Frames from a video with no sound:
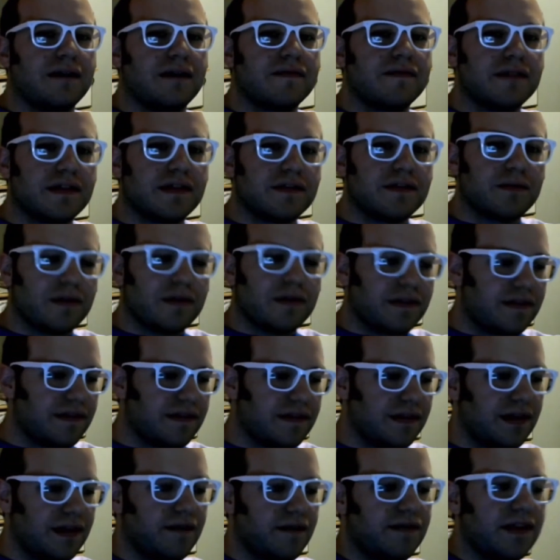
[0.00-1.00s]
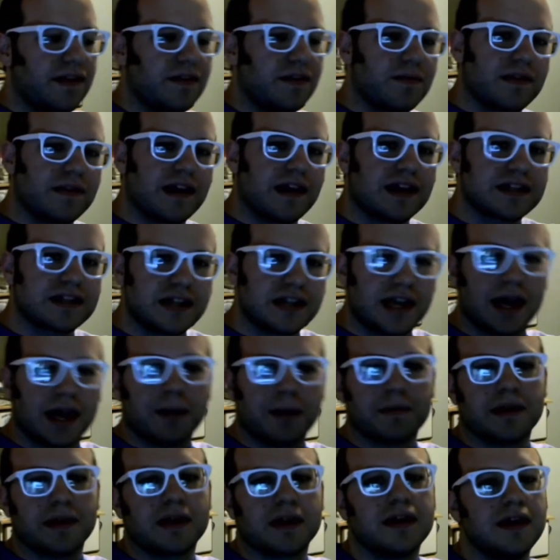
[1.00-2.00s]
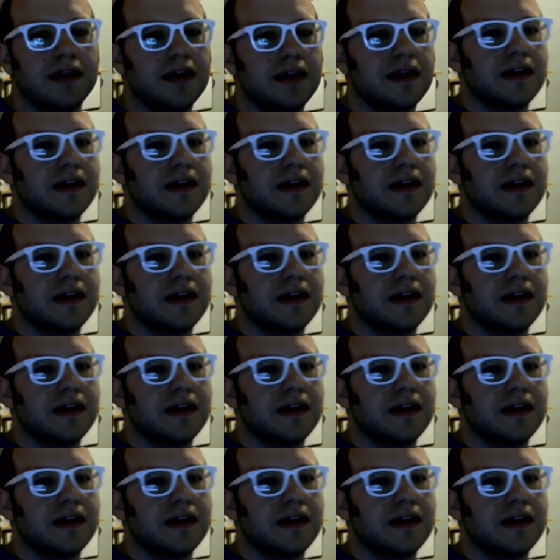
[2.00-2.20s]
if this was actually happening.